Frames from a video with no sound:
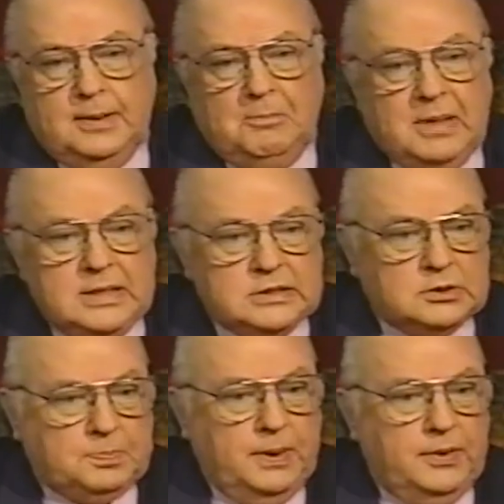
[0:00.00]

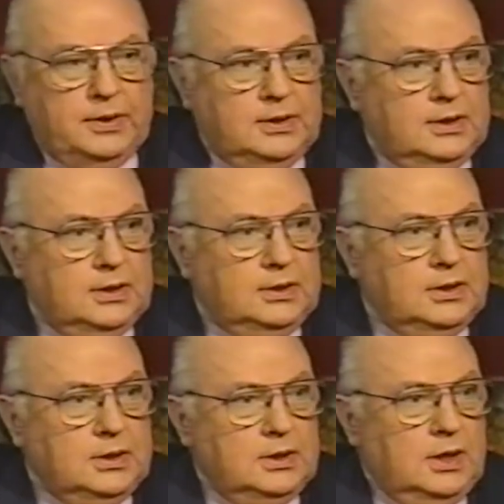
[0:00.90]
mean-spirited,
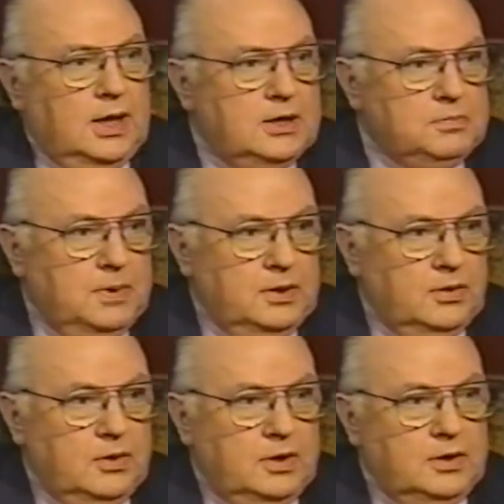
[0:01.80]
hate
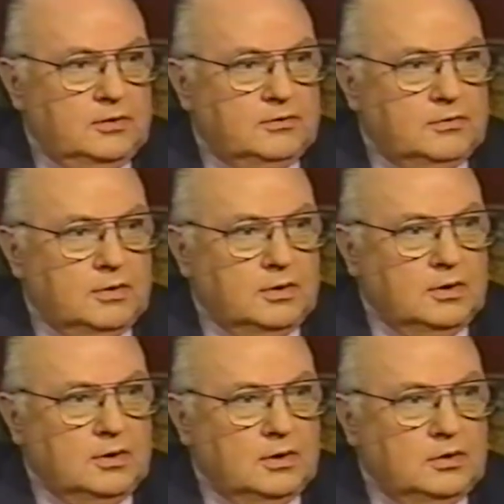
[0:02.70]
minorities,
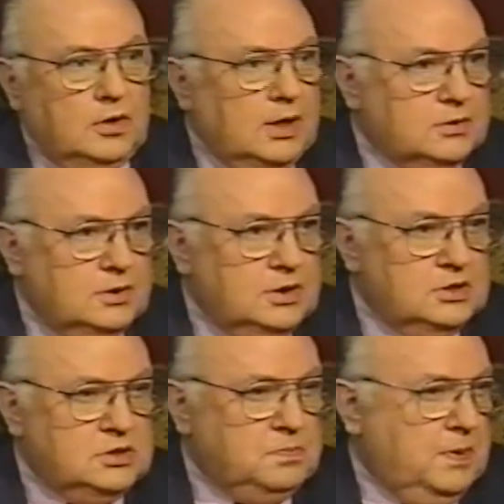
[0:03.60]
not
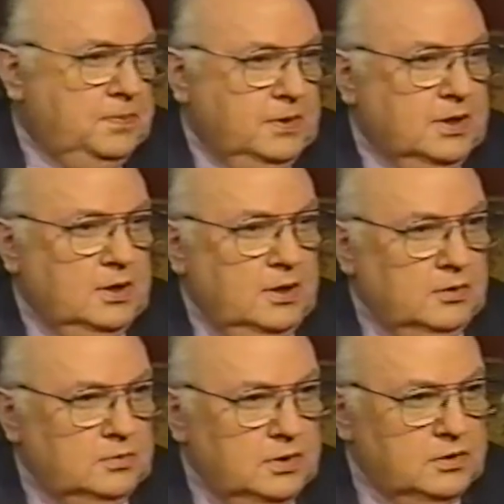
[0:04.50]
easy people to get
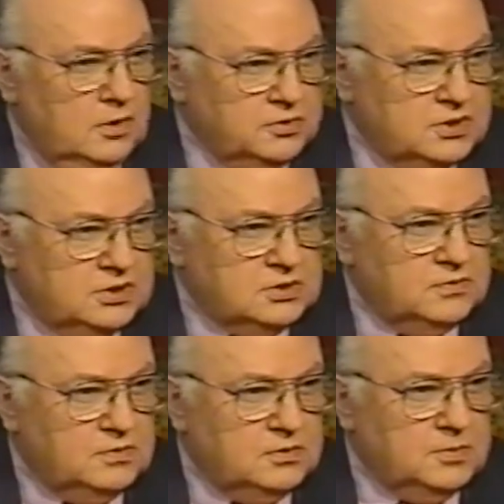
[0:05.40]
along with, no sense
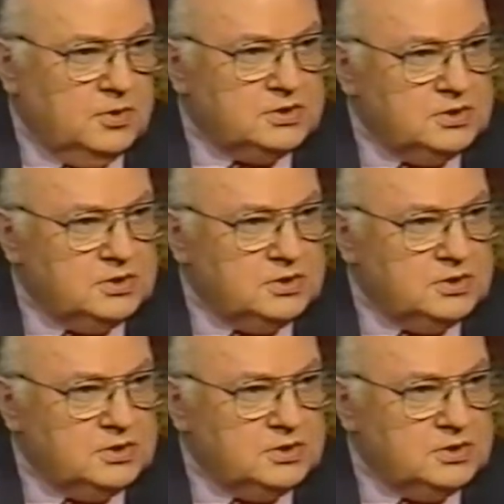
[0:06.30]
of humor. Isn't